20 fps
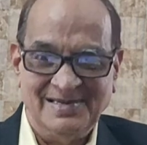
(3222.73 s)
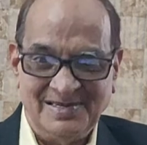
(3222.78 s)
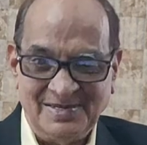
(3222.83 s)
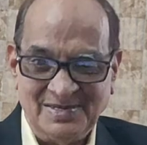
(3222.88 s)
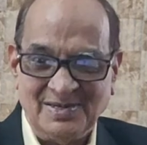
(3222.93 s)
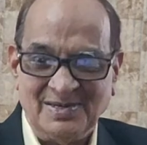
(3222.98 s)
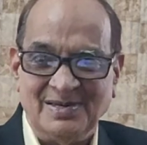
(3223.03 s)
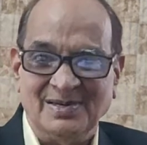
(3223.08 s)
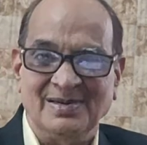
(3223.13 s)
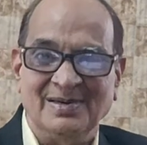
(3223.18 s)
So
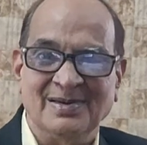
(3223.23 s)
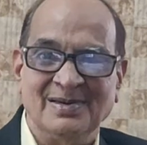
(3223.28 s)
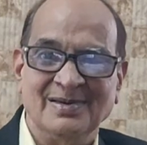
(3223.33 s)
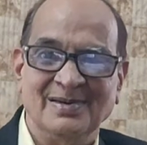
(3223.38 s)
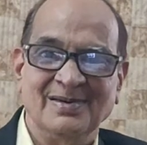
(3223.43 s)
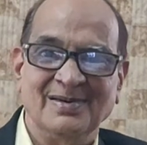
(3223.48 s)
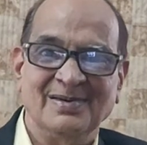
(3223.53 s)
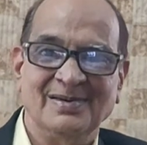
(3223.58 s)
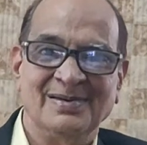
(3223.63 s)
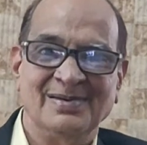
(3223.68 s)
it
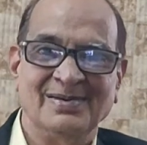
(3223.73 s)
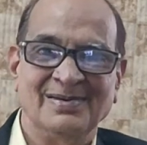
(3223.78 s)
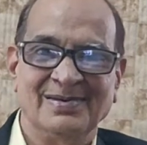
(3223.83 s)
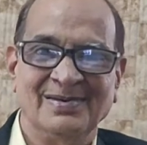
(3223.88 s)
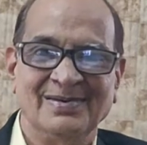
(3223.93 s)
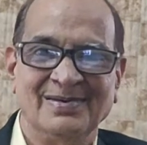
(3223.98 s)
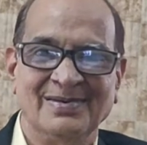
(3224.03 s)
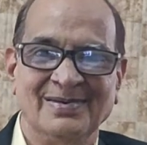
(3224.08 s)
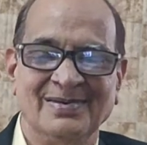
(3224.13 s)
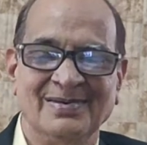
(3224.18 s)
started with
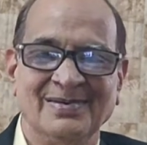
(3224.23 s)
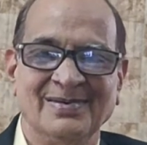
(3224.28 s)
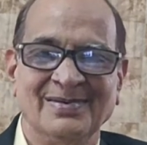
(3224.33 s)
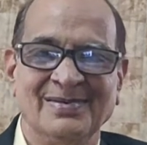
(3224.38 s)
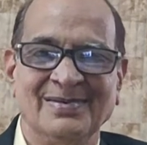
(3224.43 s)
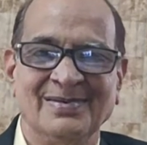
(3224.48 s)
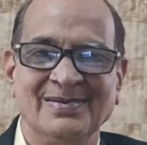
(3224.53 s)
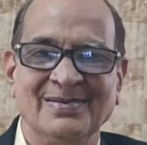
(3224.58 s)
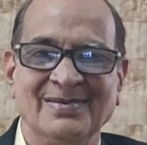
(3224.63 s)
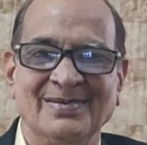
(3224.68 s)
Future Group,
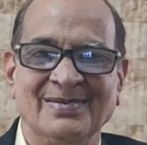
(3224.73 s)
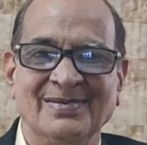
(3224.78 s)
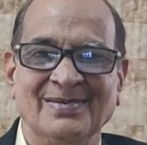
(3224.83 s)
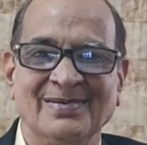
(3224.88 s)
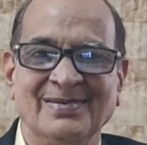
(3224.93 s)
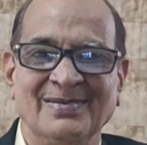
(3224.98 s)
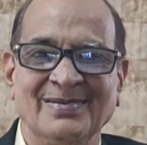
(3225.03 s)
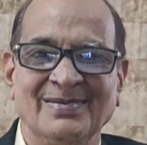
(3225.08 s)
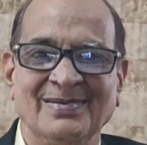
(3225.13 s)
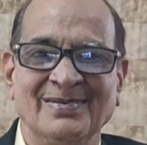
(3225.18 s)
if I'm
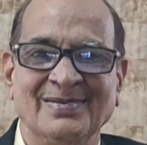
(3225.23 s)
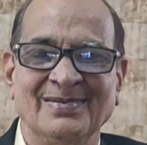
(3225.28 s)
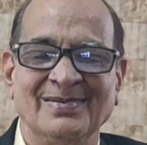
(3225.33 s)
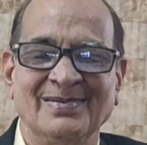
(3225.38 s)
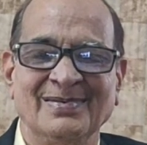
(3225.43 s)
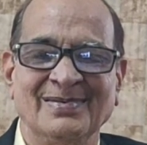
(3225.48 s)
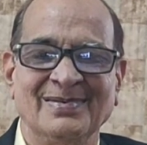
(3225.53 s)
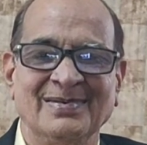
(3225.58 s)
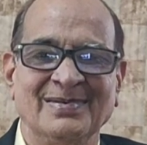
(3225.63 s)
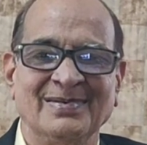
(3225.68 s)
not wrong.
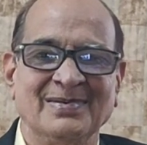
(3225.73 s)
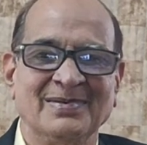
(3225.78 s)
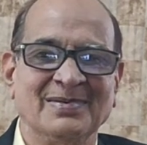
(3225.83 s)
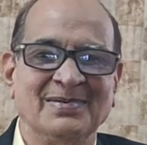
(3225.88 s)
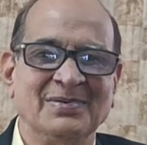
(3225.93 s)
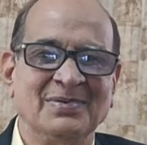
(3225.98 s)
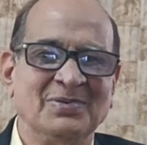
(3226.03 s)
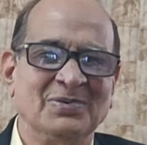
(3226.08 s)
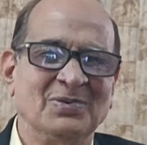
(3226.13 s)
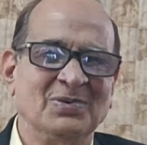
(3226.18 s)

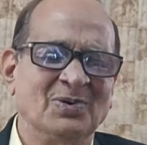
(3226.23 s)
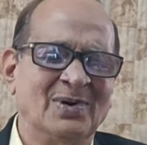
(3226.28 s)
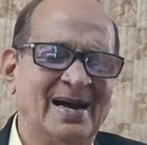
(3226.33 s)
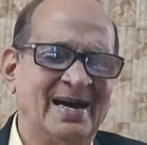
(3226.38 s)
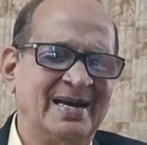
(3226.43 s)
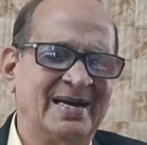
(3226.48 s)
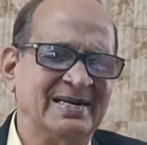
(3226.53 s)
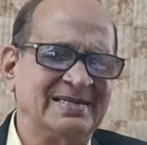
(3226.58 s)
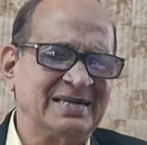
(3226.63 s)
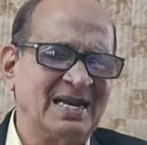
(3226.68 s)
Who
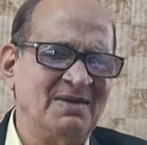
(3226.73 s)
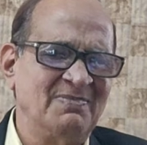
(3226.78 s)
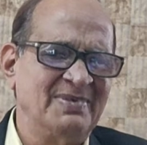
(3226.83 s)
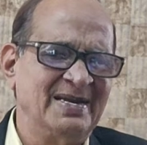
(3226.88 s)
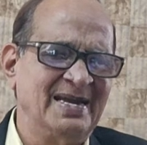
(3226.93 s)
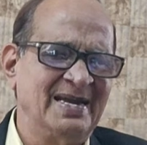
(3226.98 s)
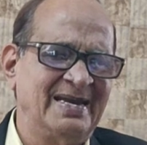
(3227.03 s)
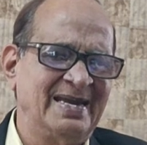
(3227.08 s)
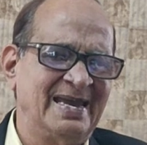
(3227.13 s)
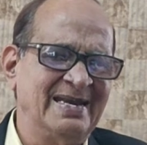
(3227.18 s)
again? Tell
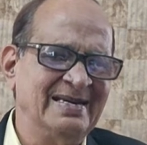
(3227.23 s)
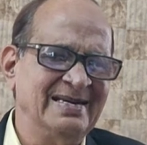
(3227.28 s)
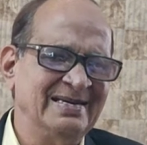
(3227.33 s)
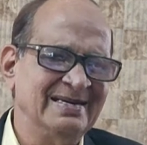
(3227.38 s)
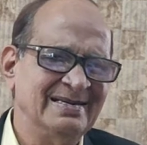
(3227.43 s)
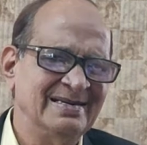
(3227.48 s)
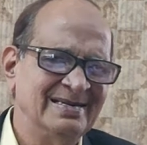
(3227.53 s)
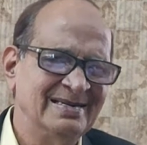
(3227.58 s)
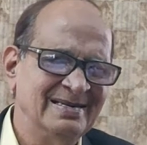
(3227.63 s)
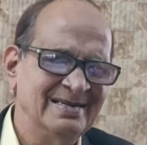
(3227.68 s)
me
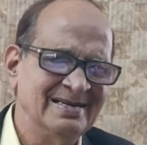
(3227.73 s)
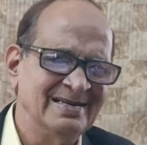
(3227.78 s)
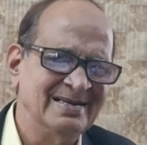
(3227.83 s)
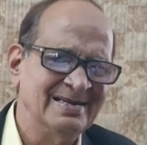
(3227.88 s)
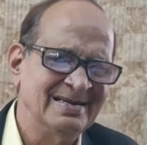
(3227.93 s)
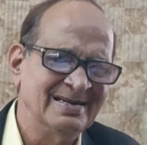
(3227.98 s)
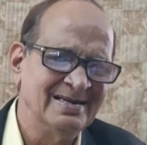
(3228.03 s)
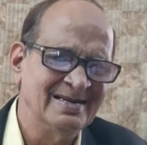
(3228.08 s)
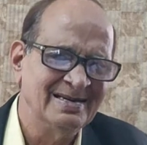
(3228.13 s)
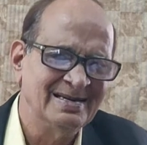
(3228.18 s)
again.
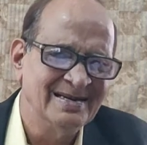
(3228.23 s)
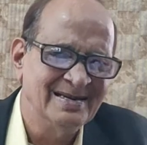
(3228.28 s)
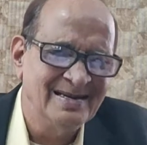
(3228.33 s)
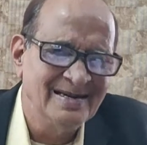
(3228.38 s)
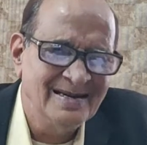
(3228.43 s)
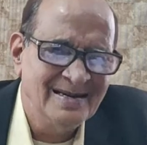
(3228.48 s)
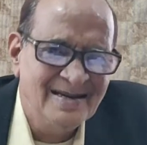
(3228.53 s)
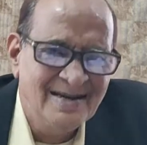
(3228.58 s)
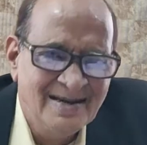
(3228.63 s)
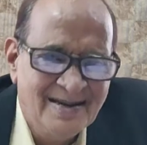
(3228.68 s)

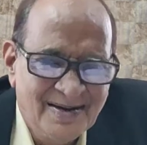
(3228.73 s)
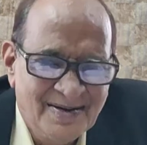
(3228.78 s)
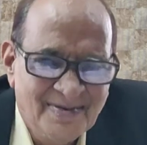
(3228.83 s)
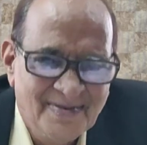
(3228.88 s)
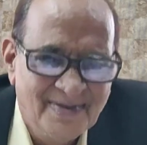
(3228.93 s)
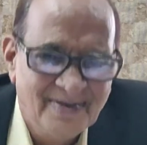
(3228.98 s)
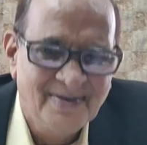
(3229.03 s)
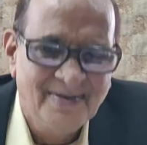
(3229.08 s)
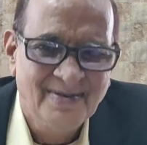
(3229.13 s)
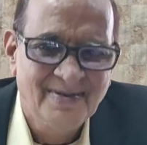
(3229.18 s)

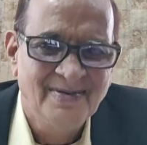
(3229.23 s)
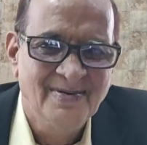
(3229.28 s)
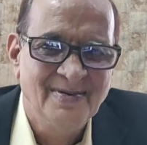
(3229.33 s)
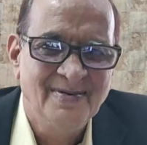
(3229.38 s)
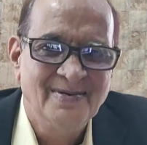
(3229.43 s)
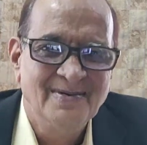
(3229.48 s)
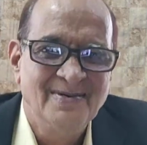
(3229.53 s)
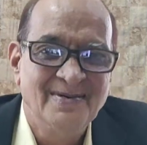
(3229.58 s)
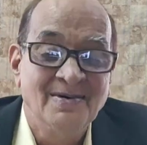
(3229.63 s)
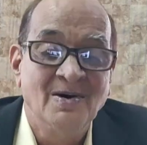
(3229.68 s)
a
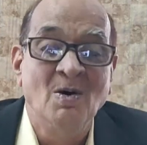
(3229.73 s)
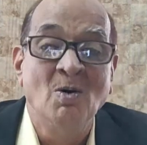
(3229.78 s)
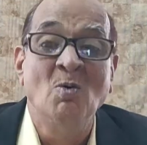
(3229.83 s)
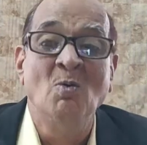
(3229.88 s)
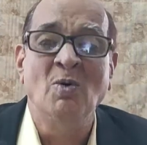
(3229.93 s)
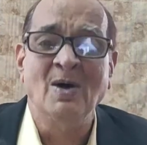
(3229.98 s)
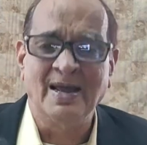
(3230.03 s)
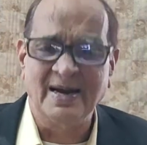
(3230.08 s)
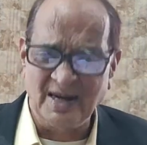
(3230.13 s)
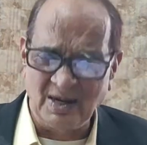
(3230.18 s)
Future
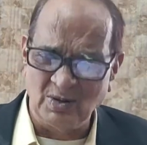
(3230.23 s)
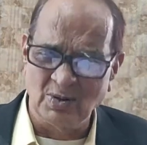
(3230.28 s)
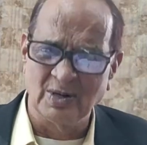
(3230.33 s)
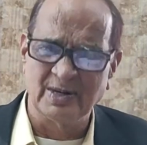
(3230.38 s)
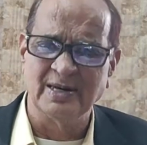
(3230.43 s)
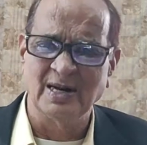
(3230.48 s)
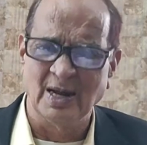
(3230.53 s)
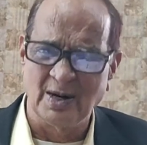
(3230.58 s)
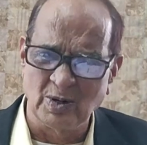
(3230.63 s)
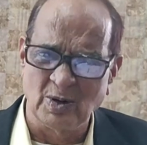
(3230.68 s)
Group. Very
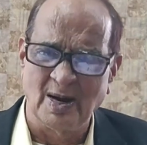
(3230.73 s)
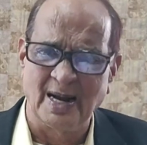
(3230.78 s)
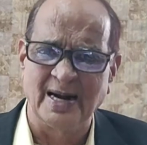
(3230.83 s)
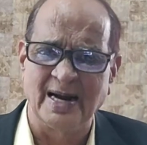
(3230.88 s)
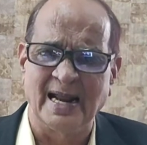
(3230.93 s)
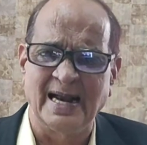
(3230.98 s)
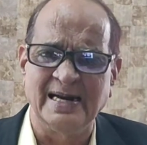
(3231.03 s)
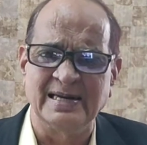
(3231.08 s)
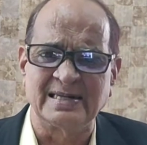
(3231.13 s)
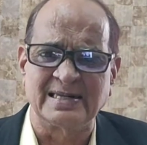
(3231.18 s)
good. Here you
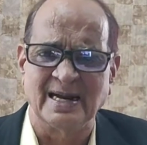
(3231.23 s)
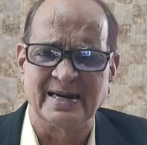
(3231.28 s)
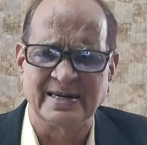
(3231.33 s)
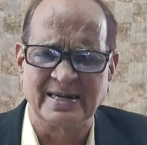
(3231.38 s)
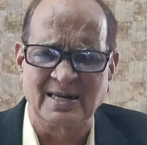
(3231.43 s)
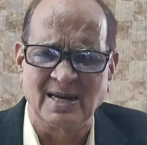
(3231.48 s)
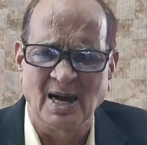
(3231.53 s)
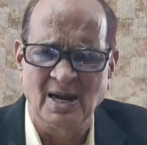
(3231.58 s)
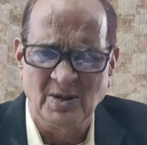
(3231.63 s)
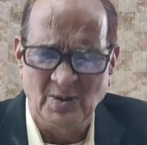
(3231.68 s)
are right,
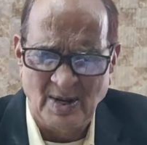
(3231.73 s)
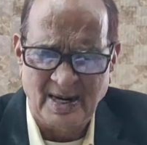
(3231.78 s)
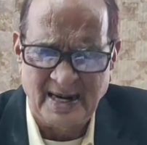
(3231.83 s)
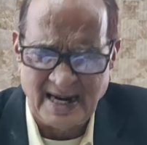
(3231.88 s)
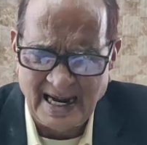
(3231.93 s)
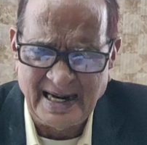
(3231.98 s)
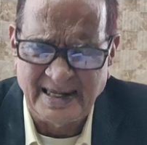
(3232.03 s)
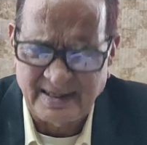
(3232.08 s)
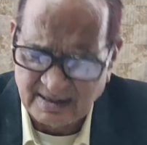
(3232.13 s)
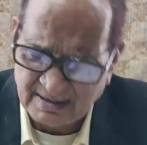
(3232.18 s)
Kanika. You
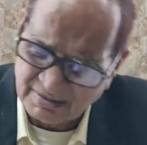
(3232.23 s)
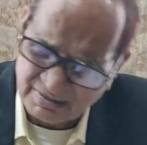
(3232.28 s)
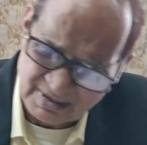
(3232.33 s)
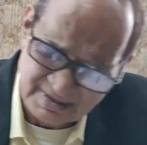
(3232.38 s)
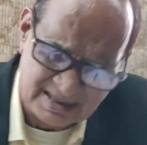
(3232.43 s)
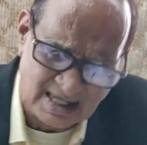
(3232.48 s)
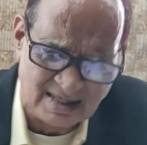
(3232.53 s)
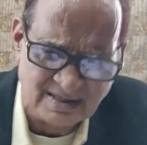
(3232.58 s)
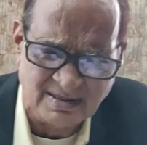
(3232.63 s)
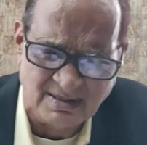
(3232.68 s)
are right.
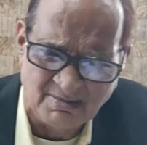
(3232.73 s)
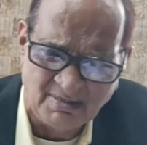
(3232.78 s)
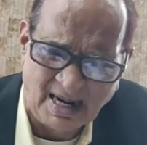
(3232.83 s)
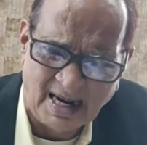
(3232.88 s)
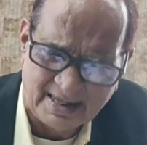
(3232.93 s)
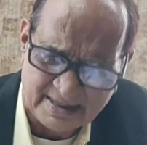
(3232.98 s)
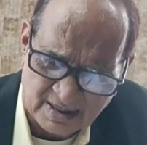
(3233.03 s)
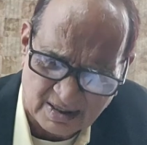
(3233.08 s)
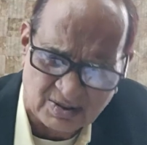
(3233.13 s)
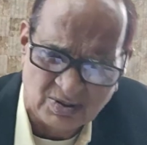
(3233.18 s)
It doesn't
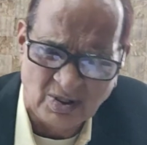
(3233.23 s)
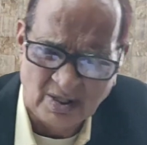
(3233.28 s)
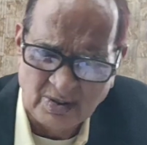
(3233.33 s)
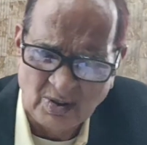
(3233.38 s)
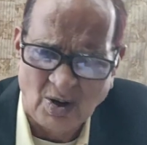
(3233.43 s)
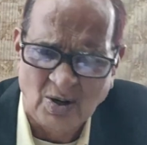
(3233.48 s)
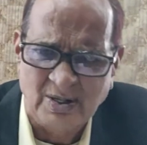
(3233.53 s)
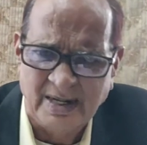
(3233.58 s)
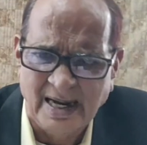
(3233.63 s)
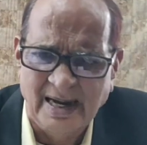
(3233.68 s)
matter.
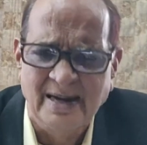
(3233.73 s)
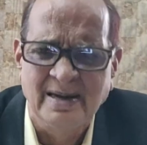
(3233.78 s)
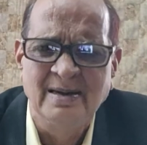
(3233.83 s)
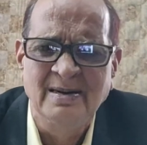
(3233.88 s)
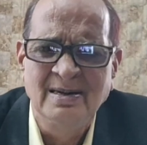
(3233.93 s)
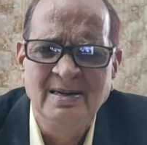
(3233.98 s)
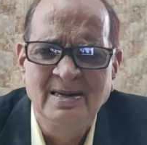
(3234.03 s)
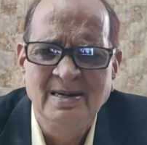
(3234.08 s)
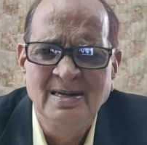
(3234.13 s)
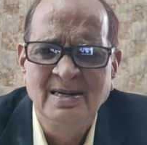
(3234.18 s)
Good.
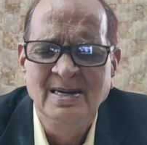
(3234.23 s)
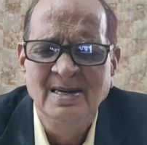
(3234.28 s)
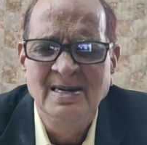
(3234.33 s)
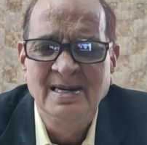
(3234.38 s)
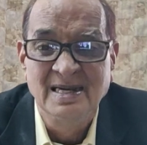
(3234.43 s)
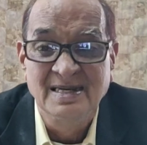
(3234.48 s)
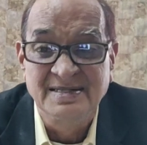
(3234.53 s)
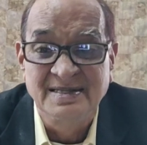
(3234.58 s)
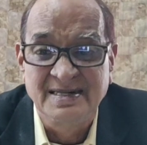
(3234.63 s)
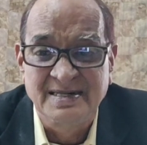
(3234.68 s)
Okay.
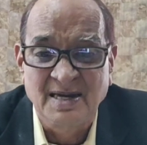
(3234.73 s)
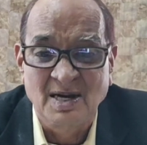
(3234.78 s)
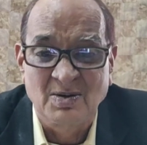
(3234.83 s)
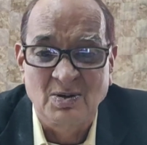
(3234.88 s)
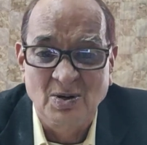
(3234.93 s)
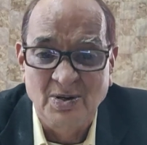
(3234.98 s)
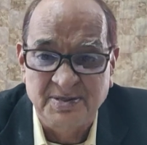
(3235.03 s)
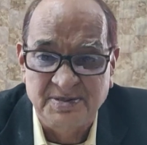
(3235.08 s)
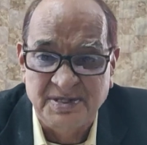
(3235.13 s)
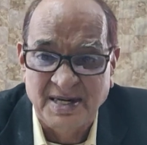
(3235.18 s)
Is it
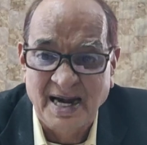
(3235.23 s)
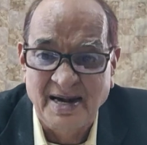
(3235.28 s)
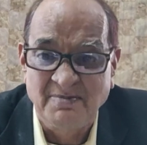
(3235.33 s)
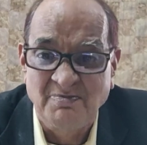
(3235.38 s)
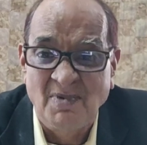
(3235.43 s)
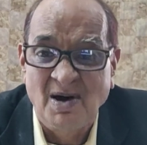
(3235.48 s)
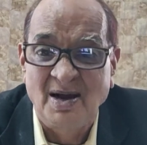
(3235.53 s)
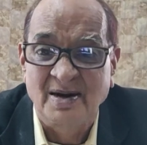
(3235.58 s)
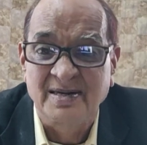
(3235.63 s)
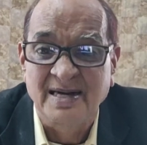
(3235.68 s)
a good
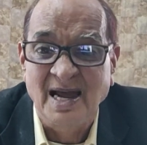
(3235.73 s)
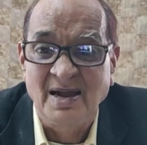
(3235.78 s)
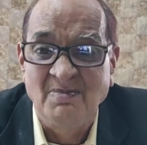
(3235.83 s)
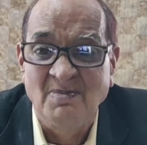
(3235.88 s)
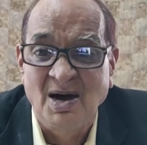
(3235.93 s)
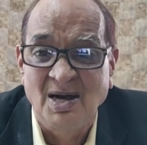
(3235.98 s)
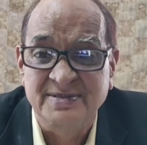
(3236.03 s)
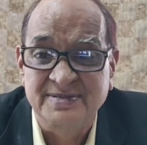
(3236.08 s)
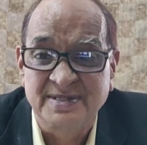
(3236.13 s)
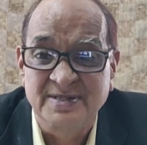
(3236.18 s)
trademark? I
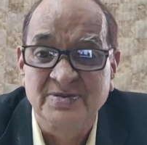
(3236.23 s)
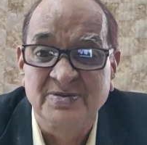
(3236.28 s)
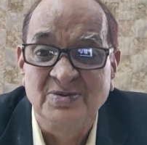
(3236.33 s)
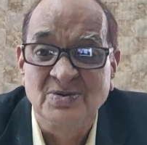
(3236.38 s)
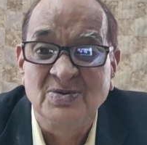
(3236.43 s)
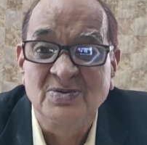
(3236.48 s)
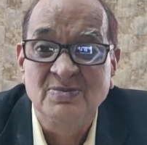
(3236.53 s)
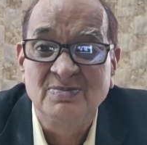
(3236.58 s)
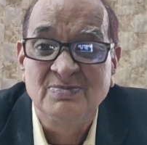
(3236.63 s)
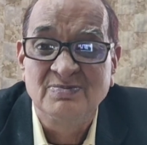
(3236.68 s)
am asking
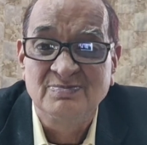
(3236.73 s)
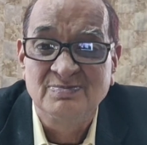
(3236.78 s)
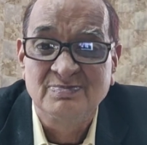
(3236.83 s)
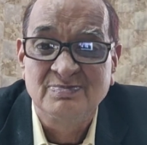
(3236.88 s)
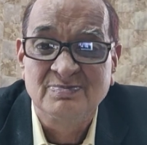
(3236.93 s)
you.